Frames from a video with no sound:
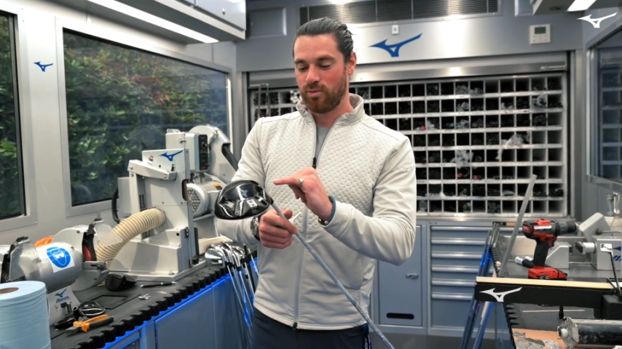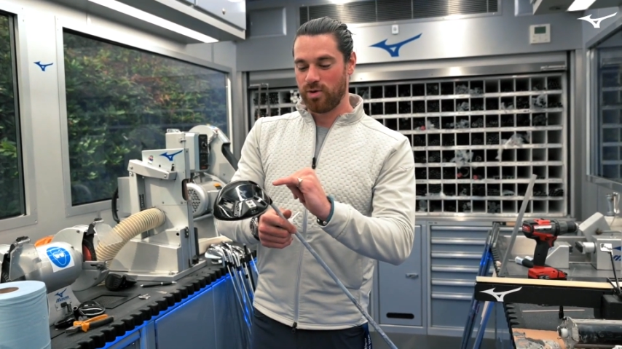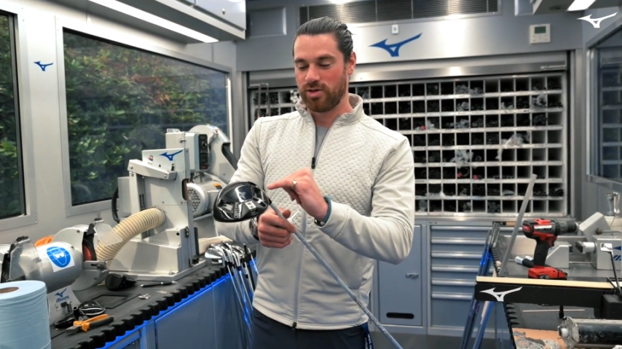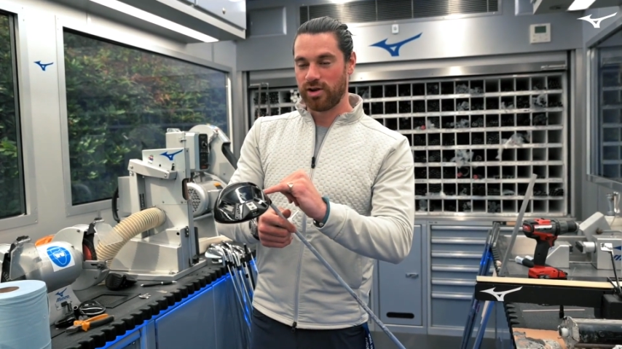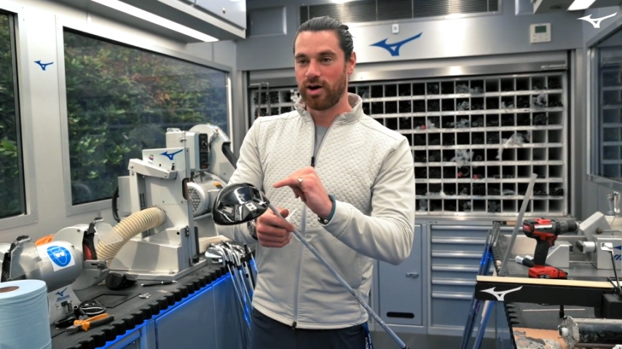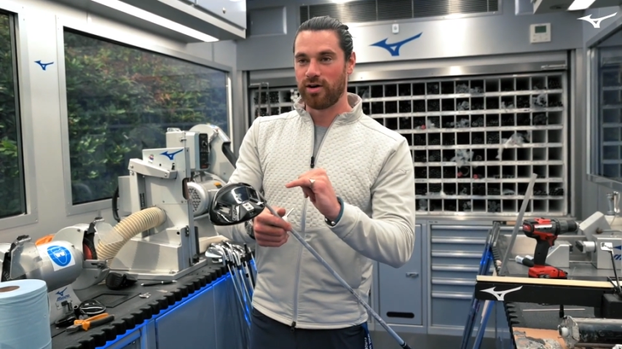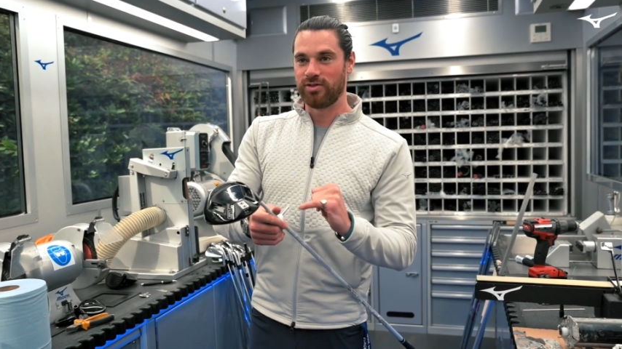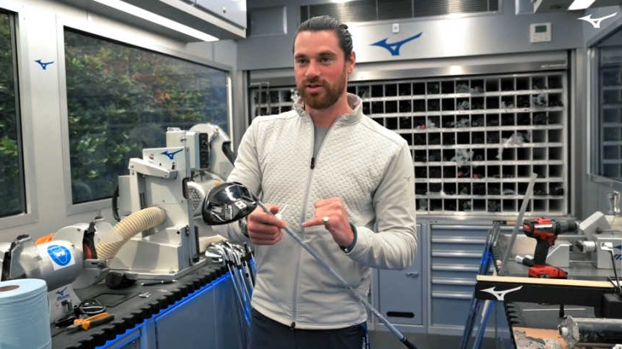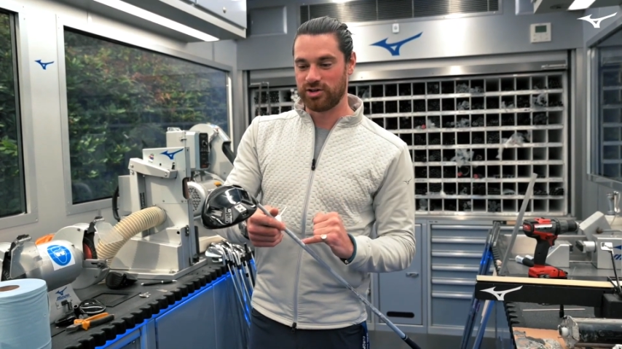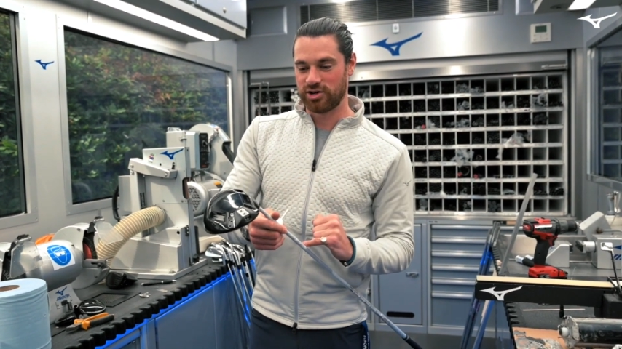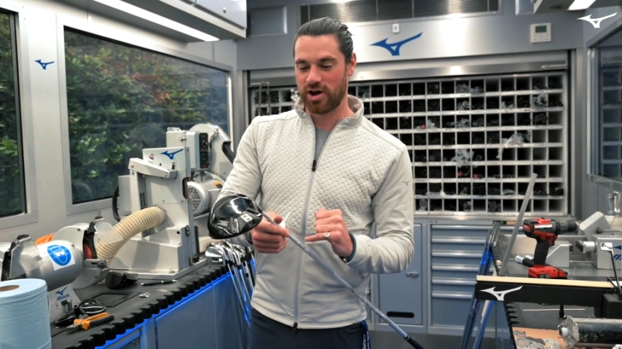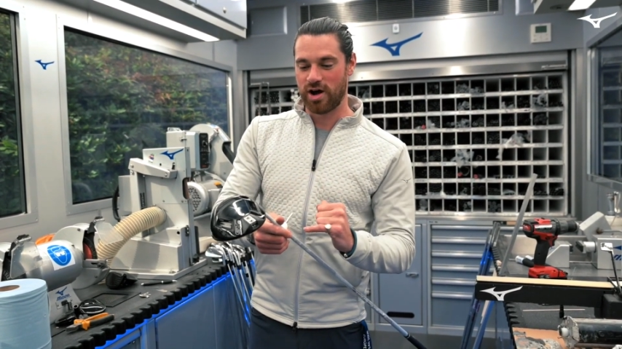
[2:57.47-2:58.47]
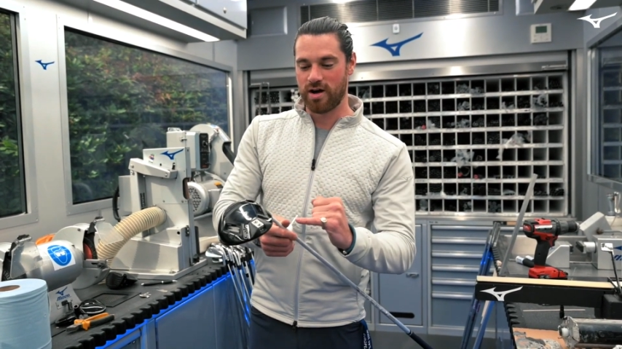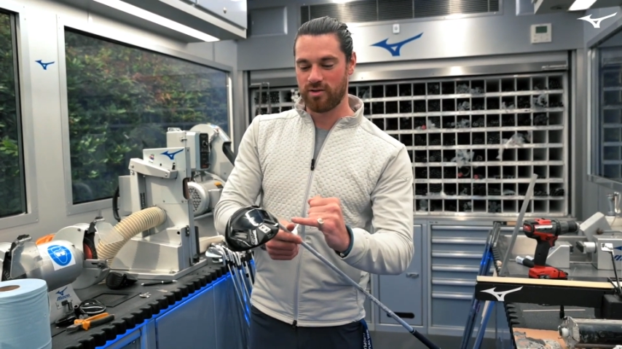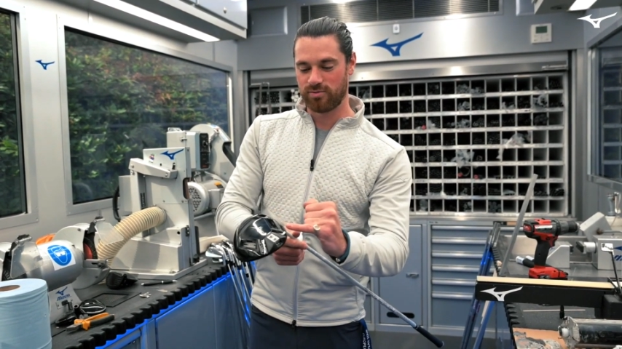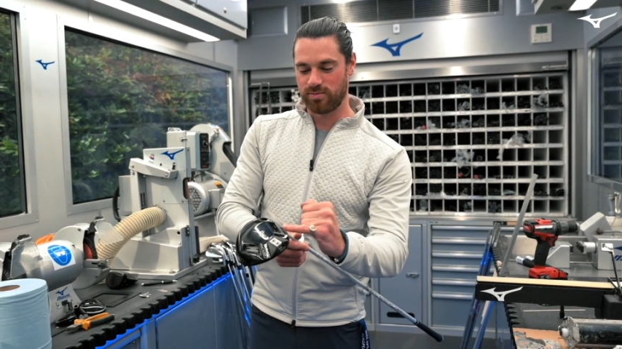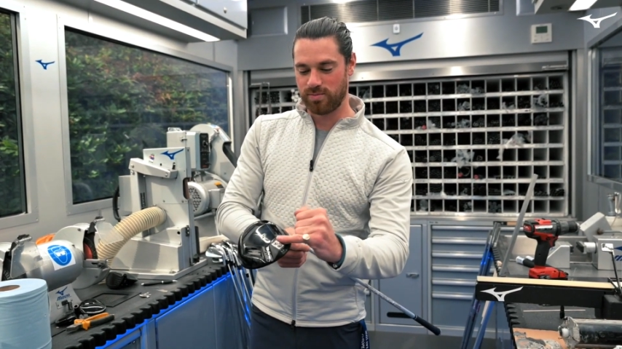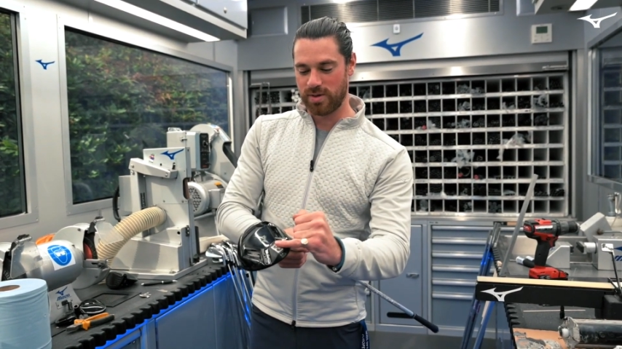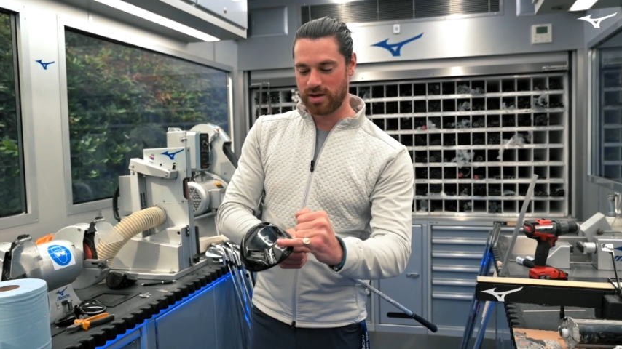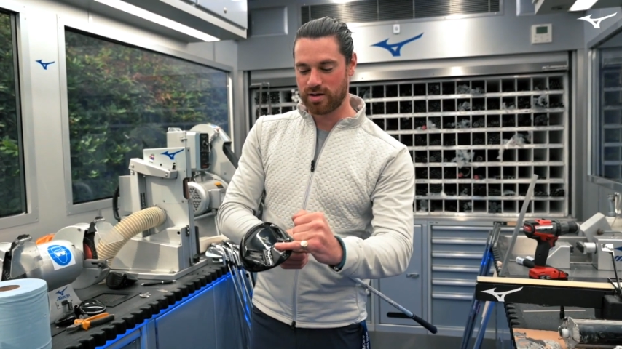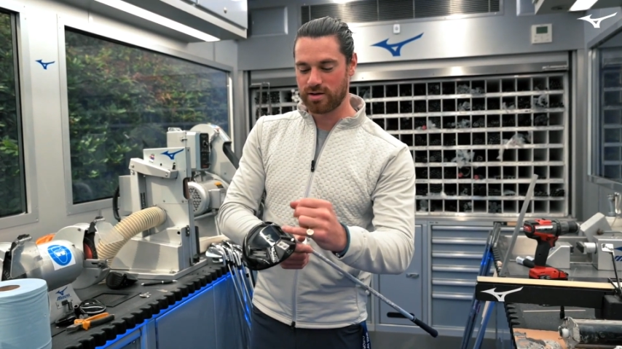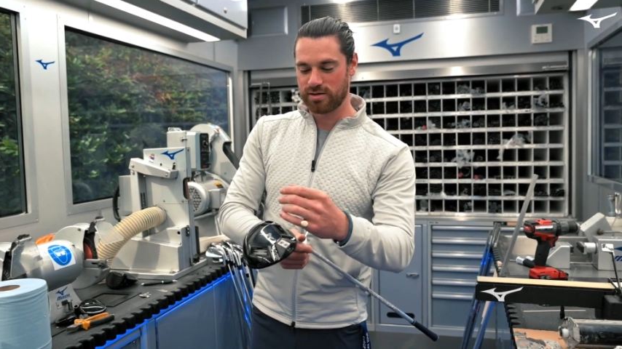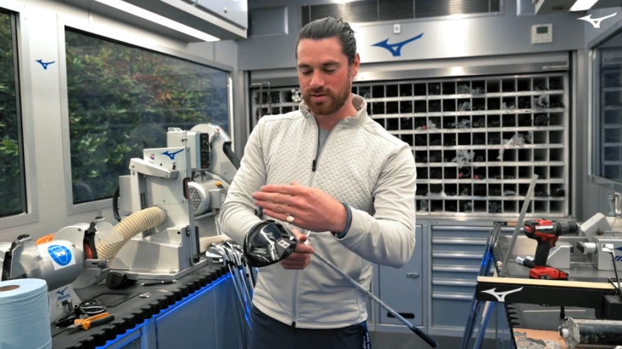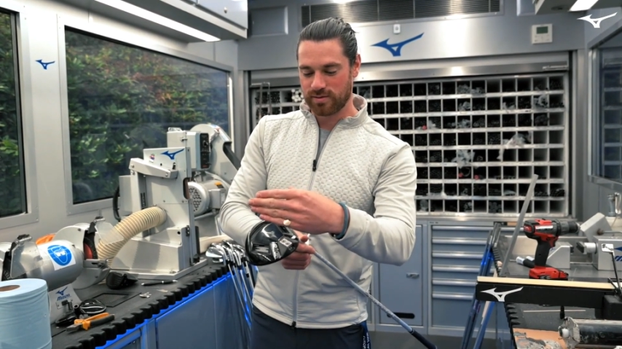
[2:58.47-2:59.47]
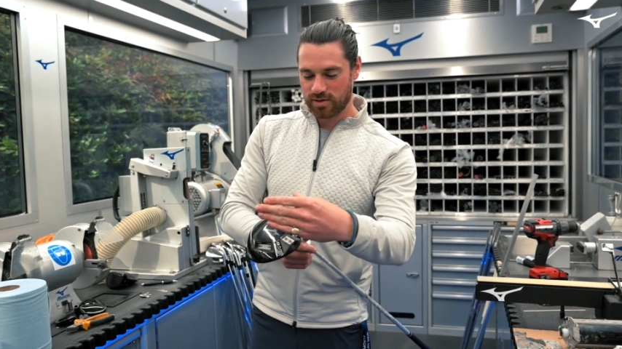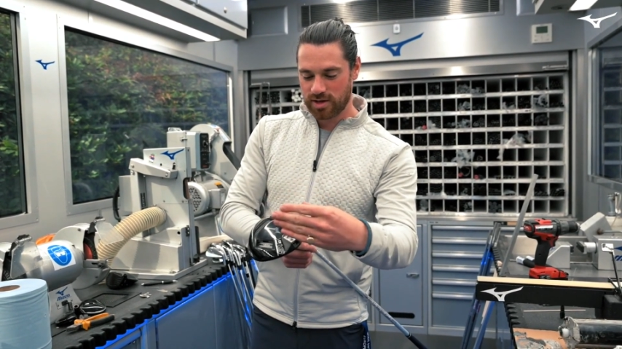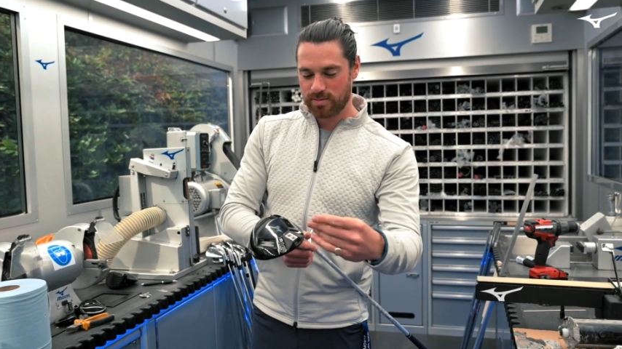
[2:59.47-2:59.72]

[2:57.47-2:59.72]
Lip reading: with loft and shaft, because you've got the